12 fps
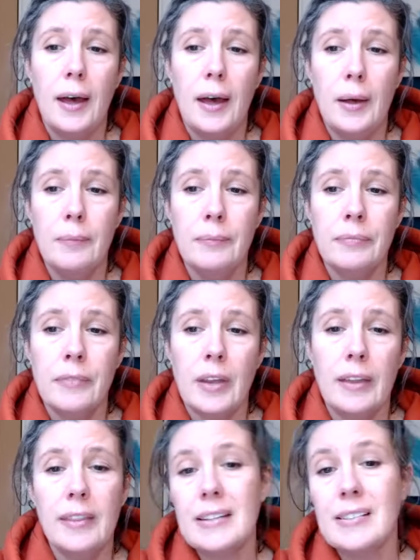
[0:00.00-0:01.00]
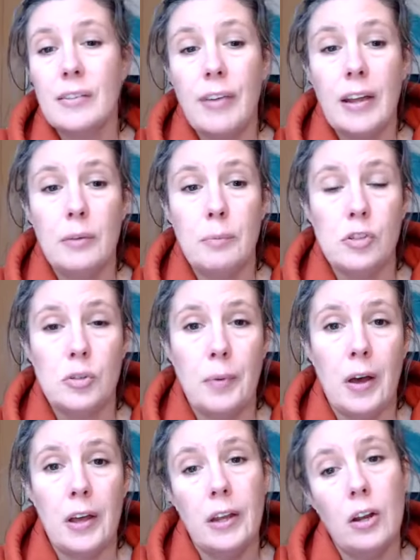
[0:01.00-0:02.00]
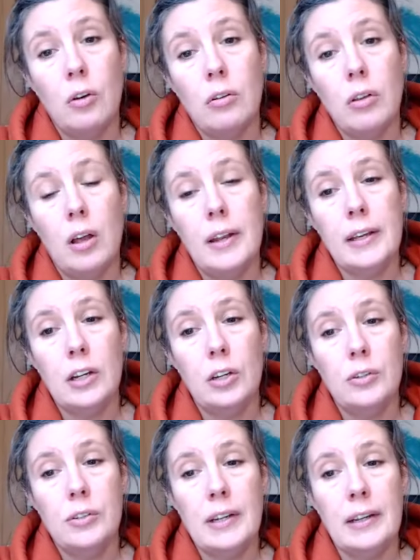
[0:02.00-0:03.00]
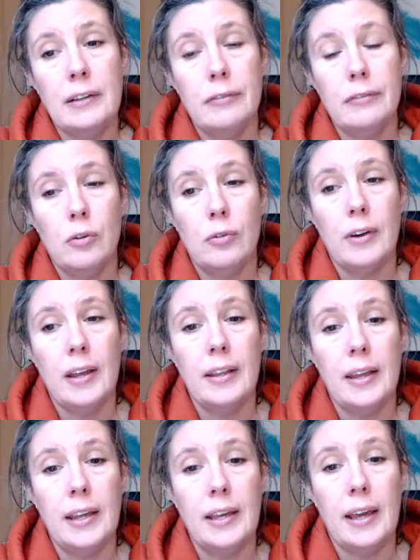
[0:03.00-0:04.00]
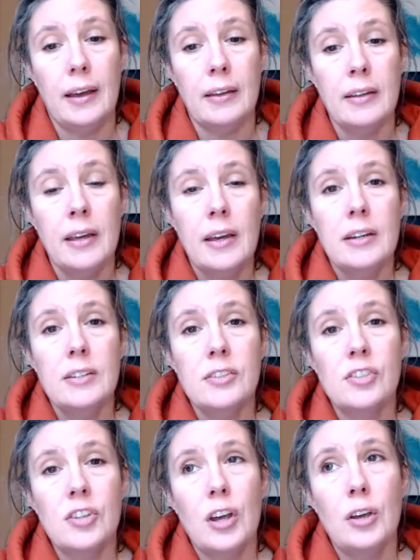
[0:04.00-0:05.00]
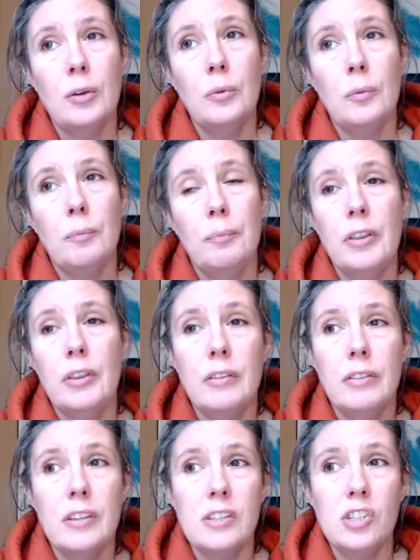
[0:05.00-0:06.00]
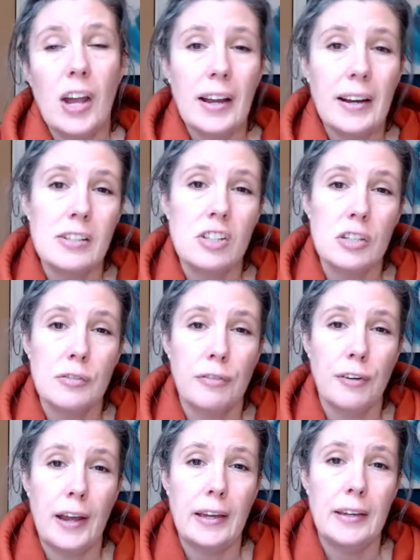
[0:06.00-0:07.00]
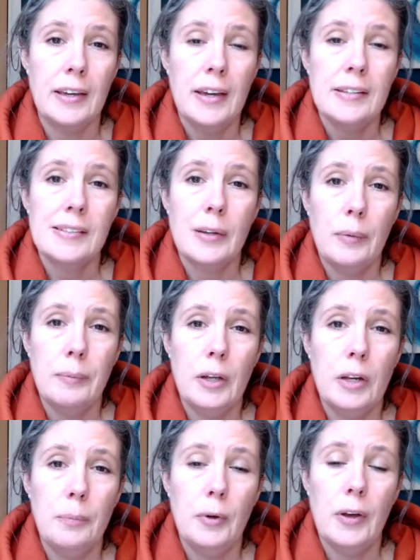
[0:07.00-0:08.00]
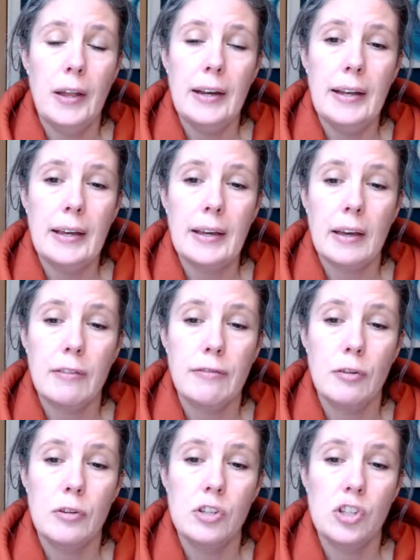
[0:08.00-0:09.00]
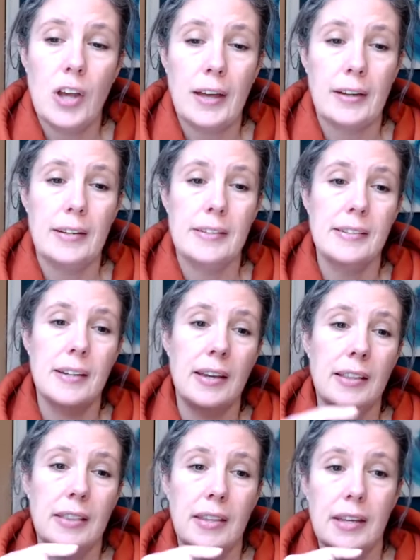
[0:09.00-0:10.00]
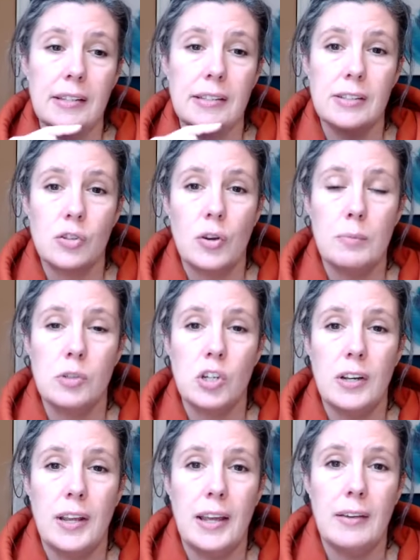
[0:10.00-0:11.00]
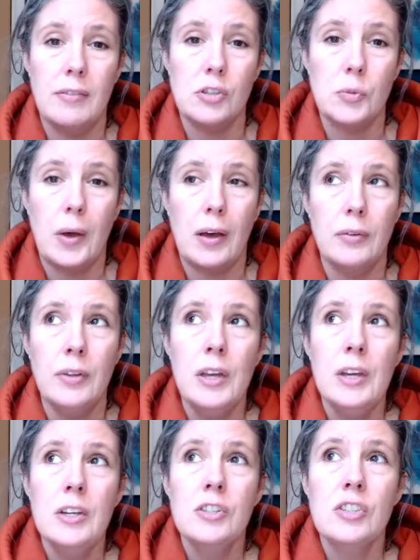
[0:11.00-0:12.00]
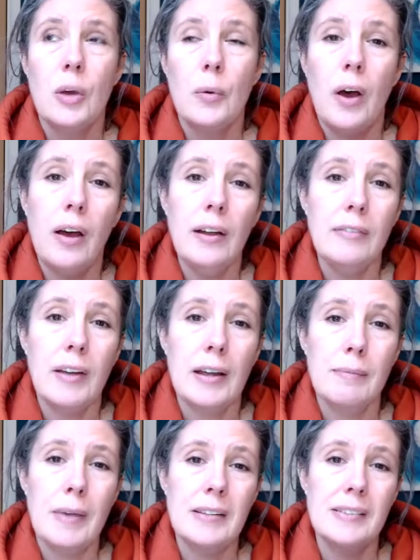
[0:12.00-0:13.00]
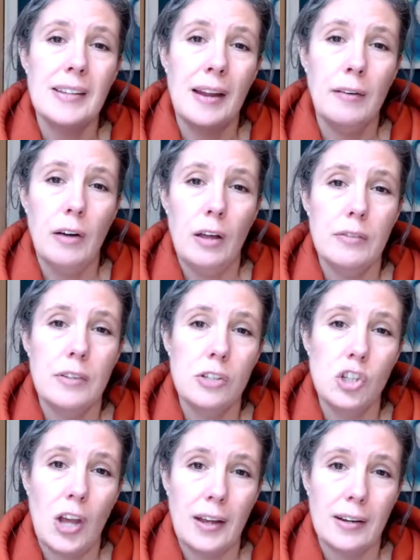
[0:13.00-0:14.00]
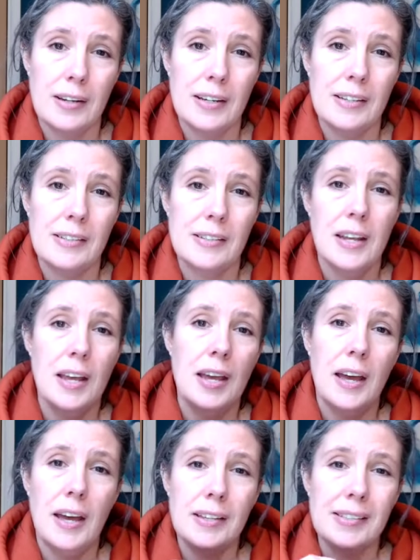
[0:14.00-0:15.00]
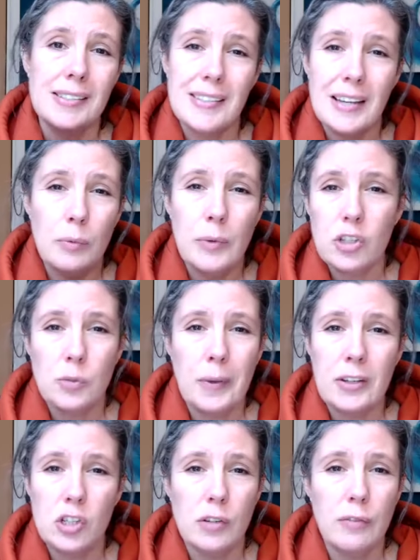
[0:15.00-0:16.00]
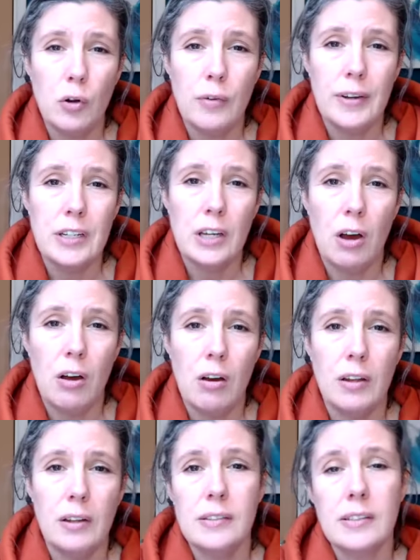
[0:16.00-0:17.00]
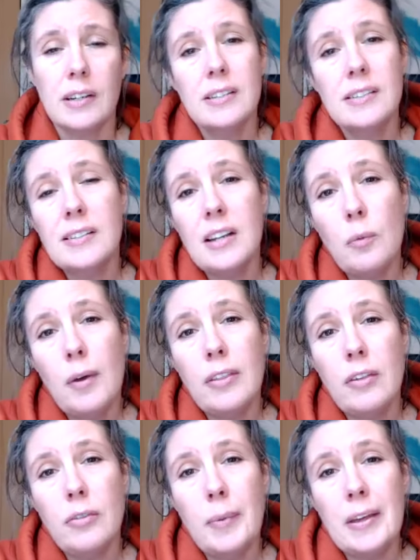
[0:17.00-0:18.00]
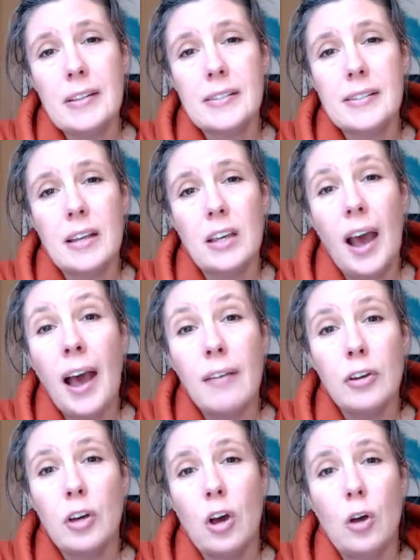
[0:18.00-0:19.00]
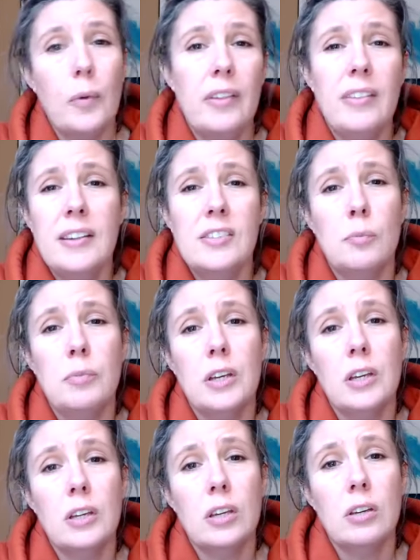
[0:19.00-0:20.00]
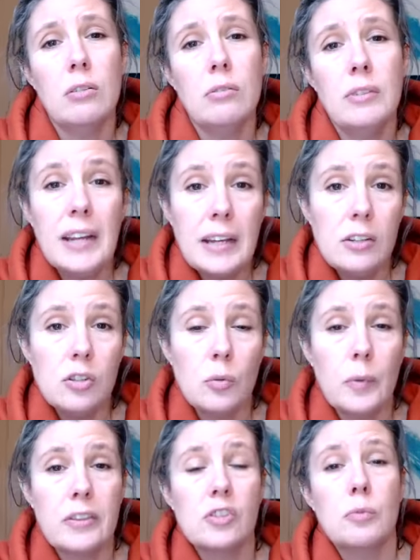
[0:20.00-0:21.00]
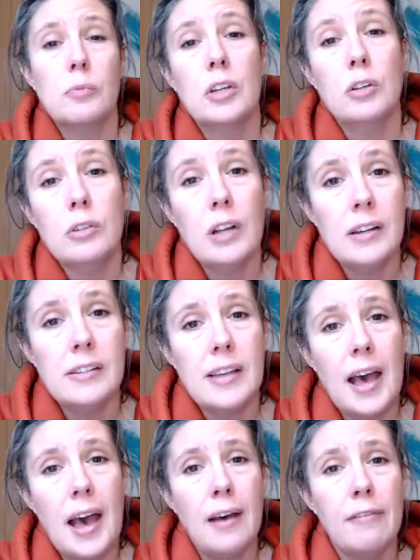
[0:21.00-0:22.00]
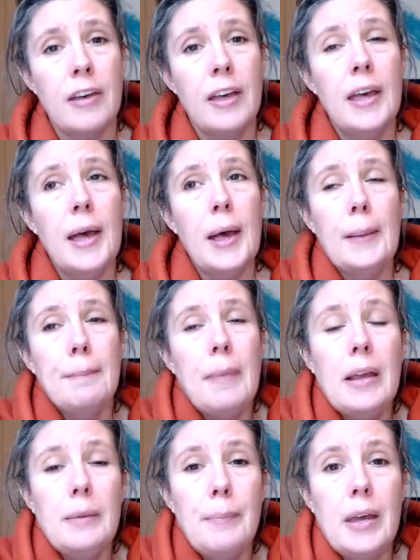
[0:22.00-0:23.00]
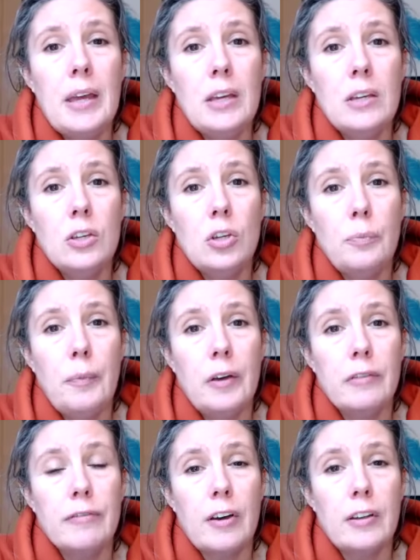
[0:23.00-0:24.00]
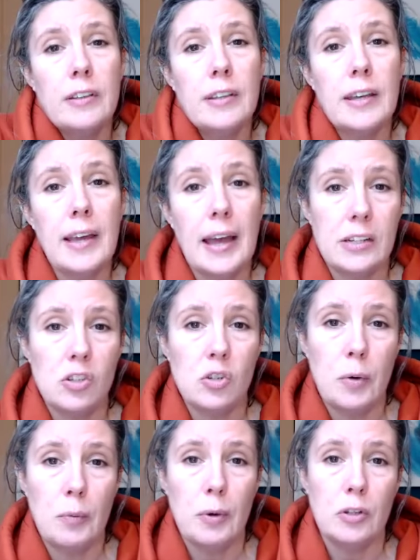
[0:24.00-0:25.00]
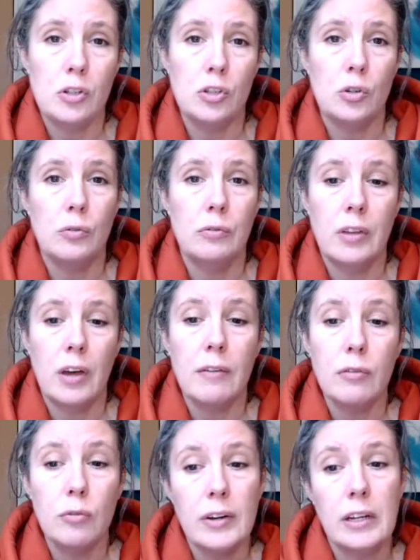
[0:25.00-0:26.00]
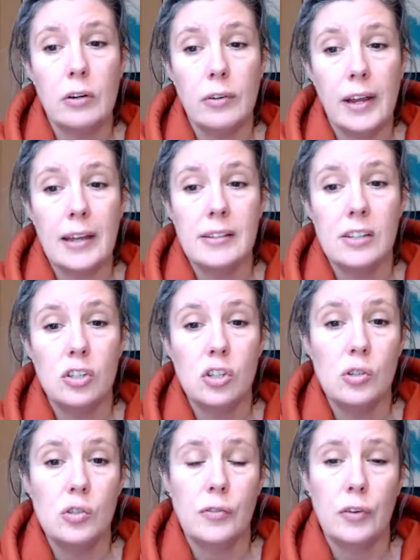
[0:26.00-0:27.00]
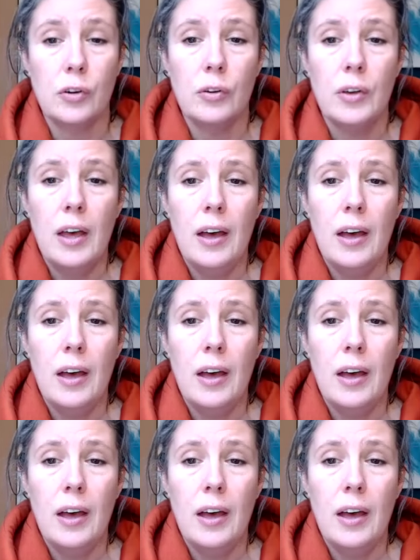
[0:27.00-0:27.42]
And that's available to buy, and I'll include a link for it here. And so, but the checklist is free, so I'm going to put a link for the checklist in the description here as well. So I highly recommend download the checklist and see which bits you've already got, and consider whether the bits that you haven't got, whether there's something you need or whether something you'd like to have. And maybe you might find the editable bundle that I've already created useful.